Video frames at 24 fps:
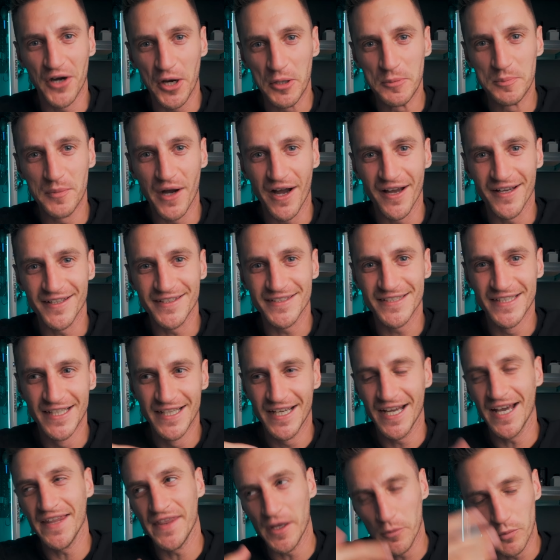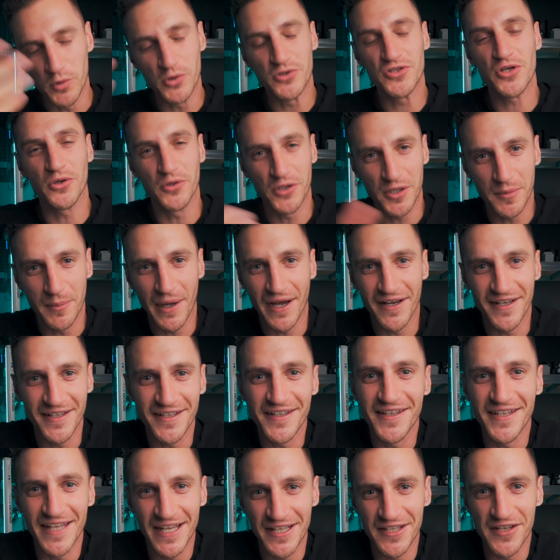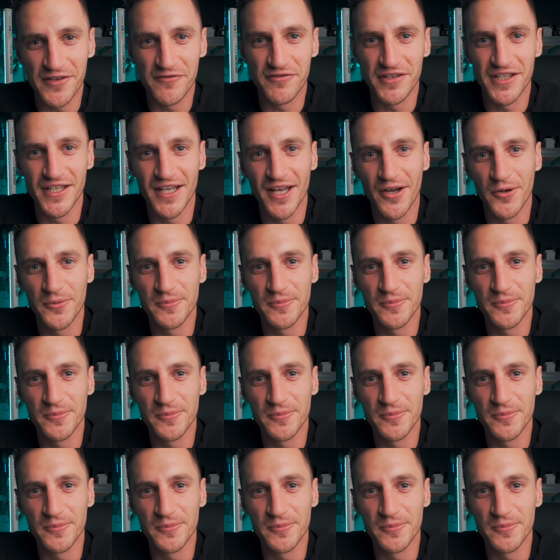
own mind, and then we'll talk about it at the end of the video.